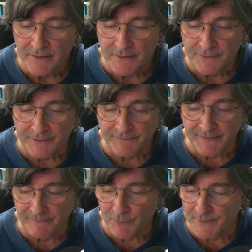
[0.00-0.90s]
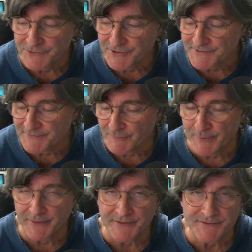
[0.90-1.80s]
Good evening, everyone. Trust
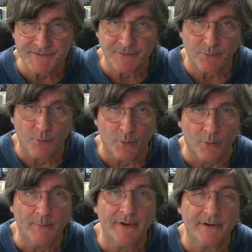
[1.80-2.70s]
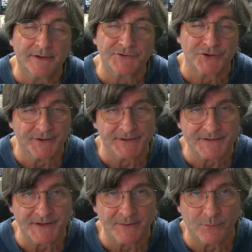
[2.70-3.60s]
everybody is warm and trying to
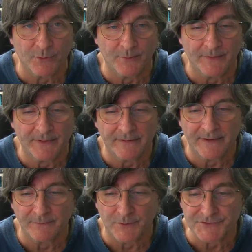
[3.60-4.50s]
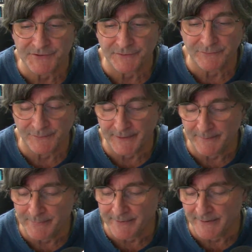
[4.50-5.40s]
stay warm and watching the footy,
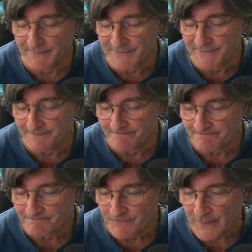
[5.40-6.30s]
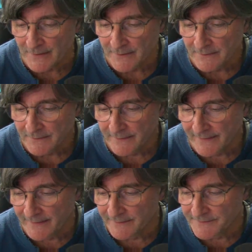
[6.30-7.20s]
perhaps.
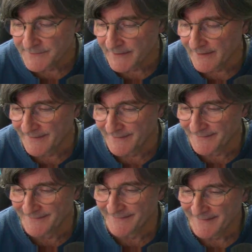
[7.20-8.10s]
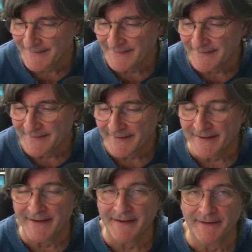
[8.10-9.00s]
And I
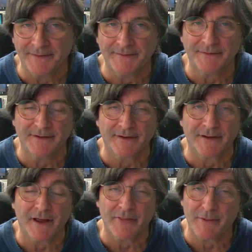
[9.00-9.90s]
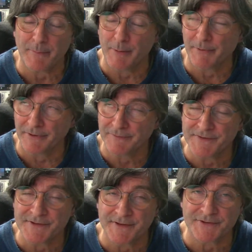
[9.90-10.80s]
believe
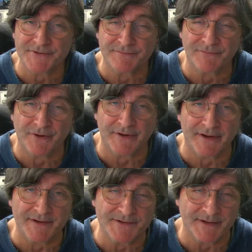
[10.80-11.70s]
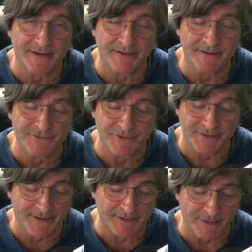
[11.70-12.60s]
it's next Friday is not an
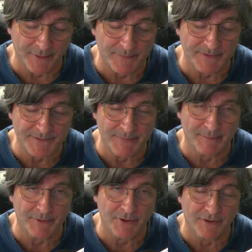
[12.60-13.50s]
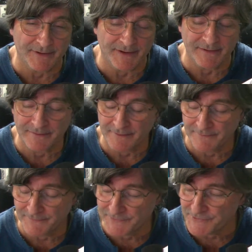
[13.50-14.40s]
RDO, but it's a public holiday.
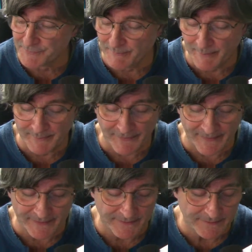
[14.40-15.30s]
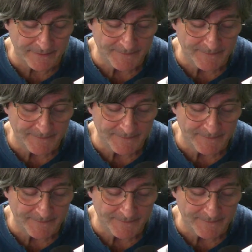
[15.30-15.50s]
I've just remembered that.